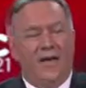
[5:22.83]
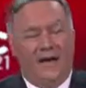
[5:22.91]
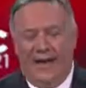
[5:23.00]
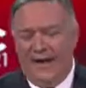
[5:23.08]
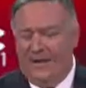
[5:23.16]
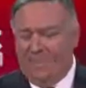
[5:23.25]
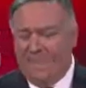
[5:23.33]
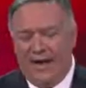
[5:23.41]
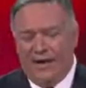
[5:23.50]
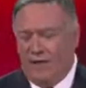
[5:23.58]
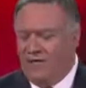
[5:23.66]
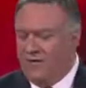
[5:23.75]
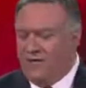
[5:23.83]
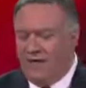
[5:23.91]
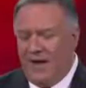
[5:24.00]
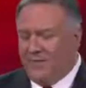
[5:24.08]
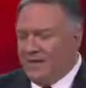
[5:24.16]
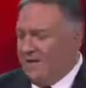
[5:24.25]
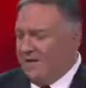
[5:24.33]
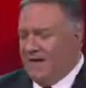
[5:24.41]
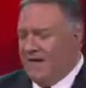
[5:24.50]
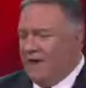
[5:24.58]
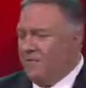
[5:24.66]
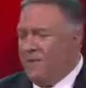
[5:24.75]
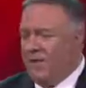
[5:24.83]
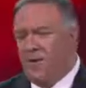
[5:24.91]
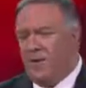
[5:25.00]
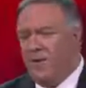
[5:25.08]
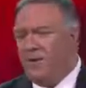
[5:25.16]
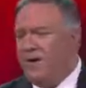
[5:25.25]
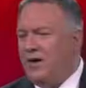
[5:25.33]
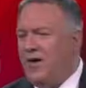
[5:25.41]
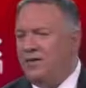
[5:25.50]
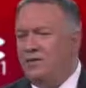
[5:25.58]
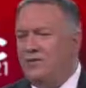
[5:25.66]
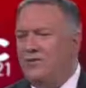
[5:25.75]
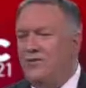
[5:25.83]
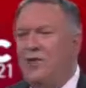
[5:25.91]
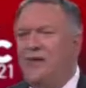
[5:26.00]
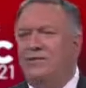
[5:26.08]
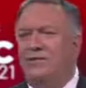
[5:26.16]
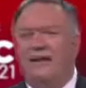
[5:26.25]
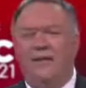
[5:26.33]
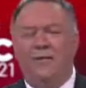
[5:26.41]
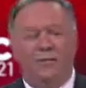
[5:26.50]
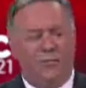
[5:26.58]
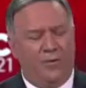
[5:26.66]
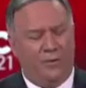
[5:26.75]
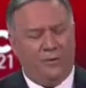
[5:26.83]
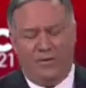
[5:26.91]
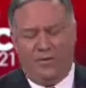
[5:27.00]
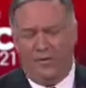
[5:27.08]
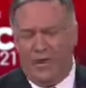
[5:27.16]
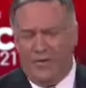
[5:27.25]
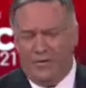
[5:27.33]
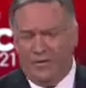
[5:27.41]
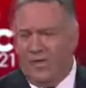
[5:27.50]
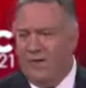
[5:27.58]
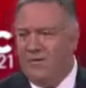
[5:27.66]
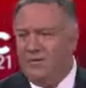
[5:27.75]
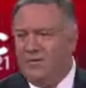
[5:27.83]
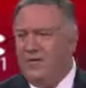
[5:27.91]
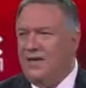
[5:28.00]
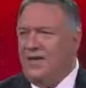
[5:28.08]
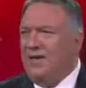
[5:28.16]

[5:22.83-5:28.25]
I heard this time and time again. I remember I ran for Congress in 2010 when President Obama was in office.